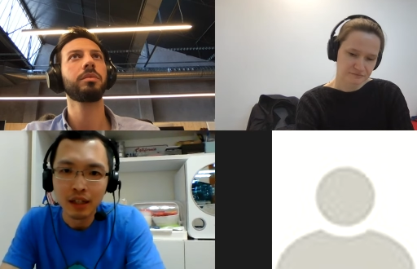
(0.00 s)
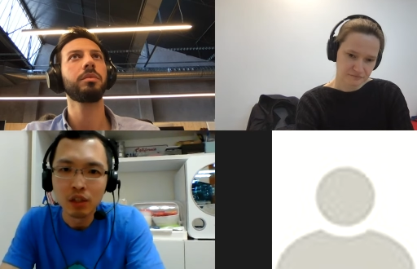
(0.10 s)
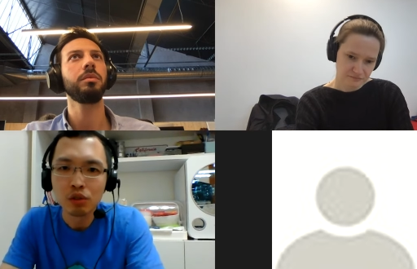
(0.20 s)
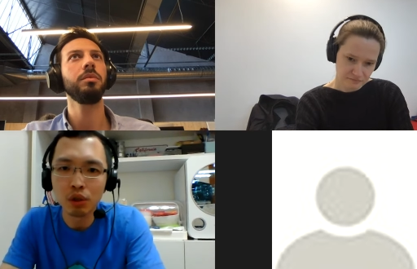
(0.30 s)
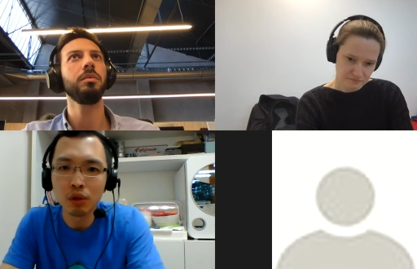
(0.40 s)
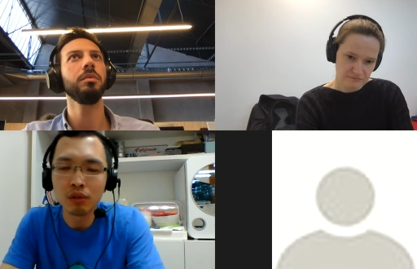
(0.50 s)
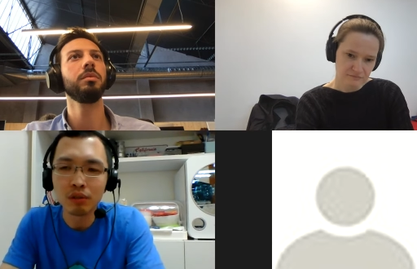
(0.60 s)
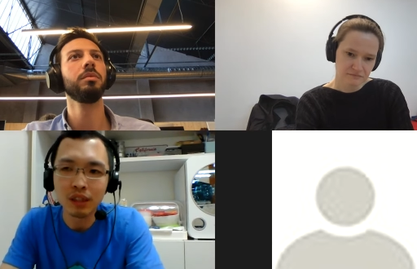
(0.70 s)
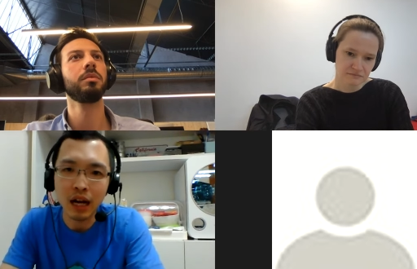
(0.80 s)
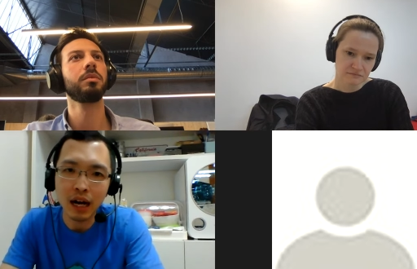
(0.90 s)
Speaker 1: so
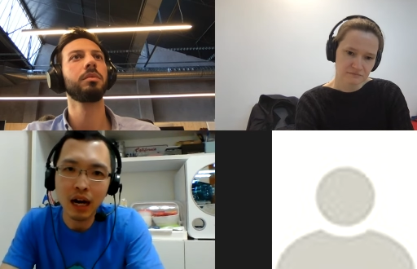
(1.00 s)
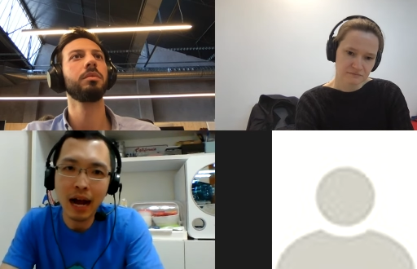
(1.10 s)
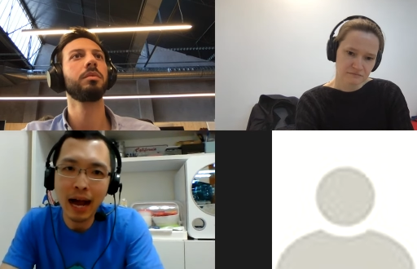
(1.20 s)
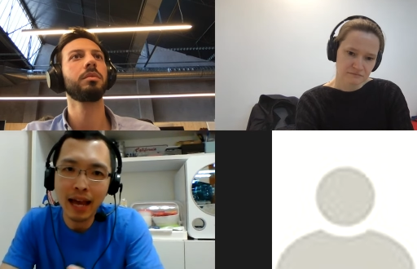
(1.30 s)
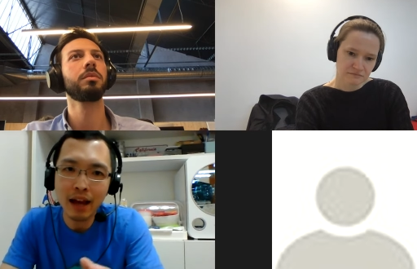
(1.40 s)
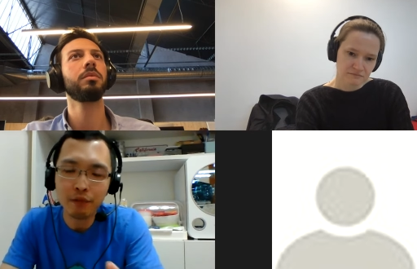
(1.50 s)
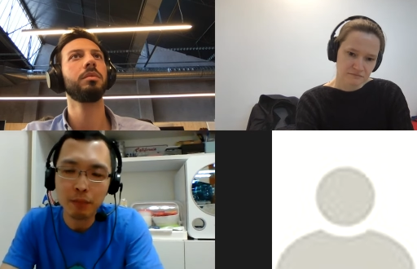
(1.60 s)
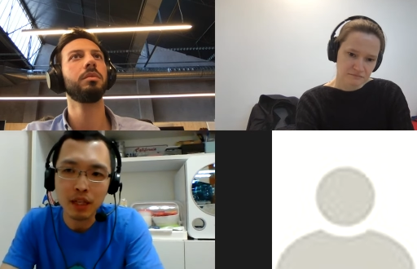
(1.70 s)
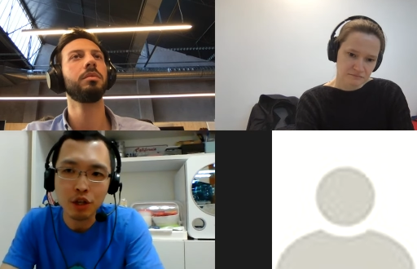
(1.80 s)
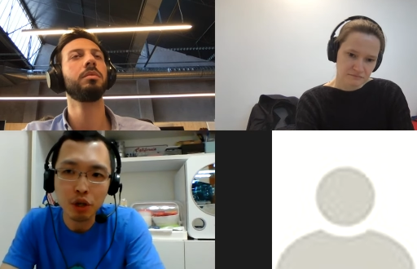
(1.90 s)
uh, I have
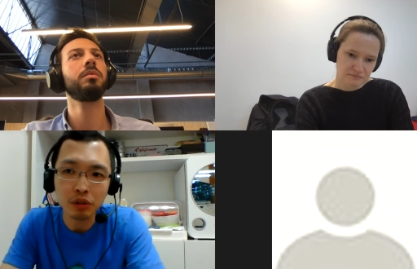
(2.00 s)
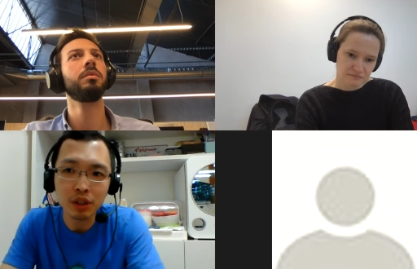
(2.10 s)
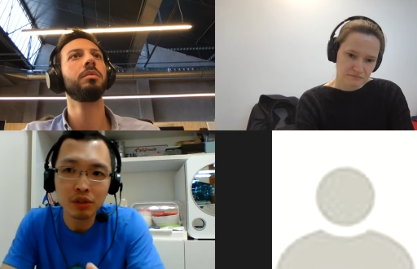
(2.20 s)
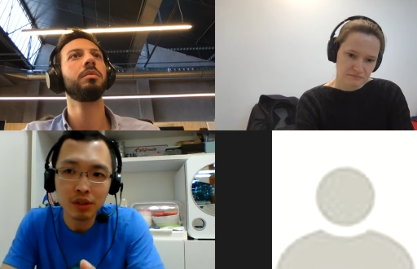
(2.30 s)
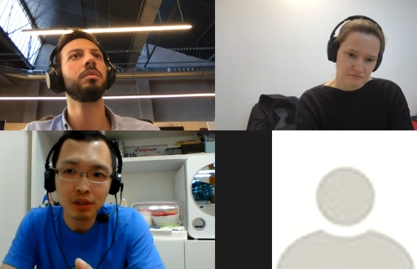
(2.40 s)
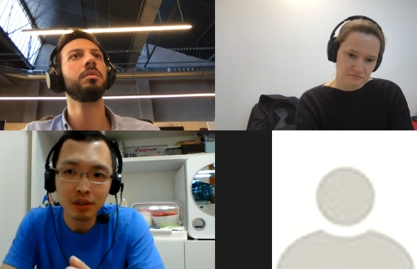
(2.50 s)
been introduced